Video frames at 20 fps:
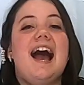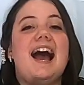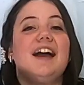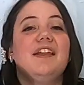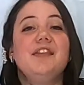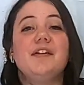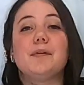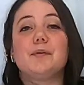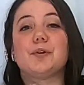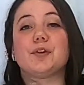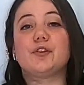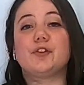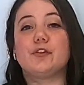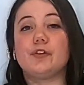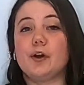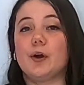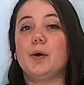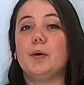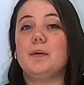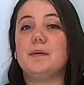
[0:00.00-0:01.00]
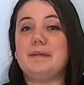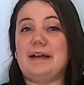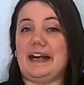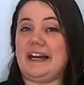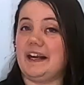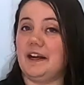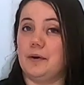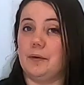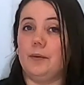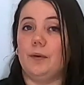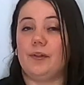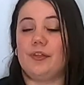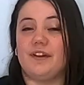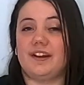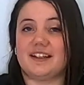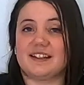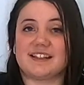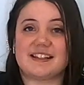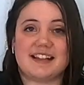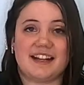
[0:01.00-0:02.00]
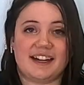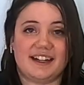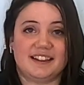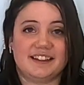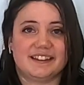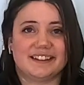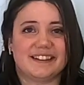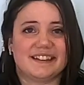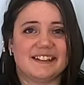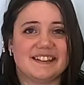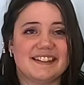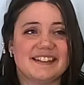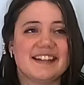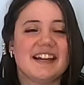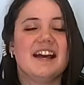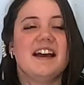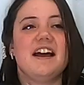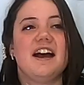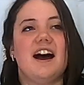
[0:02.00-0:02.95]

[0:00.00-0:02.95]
And there were so many cool things that I learned.